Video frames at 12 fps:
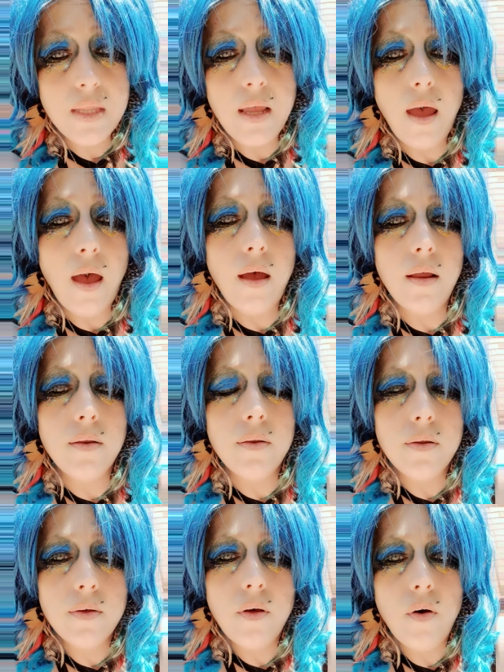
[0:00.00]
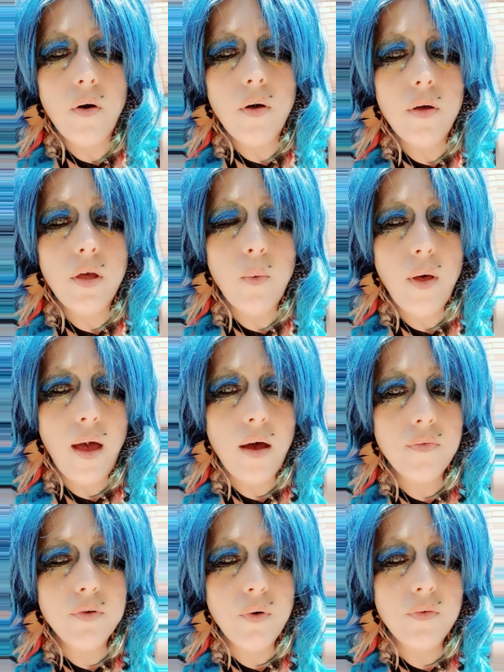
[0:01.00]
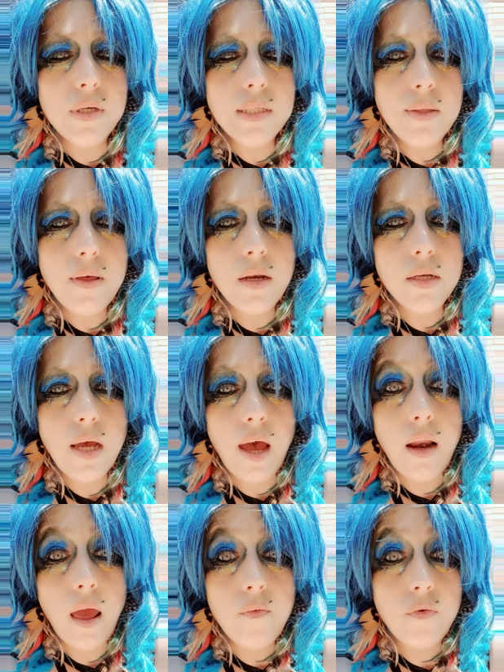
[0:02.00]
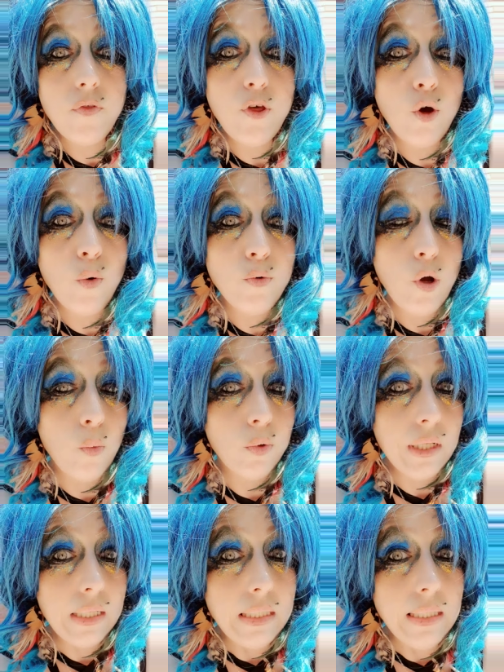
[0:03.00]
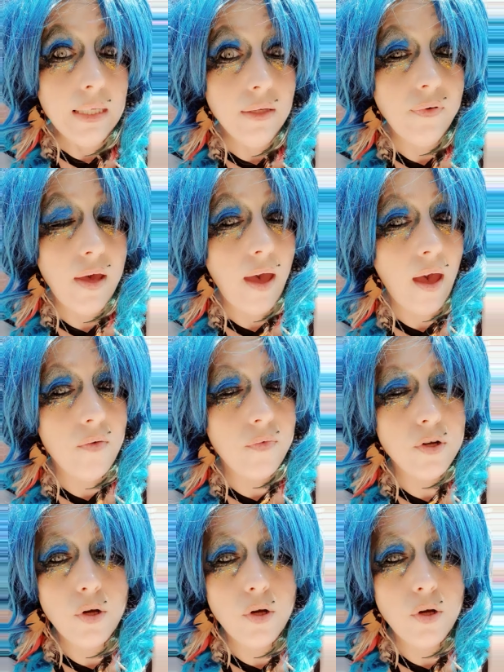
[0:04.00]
and you will have to obviously then tidy everything up. Don't leave it ever,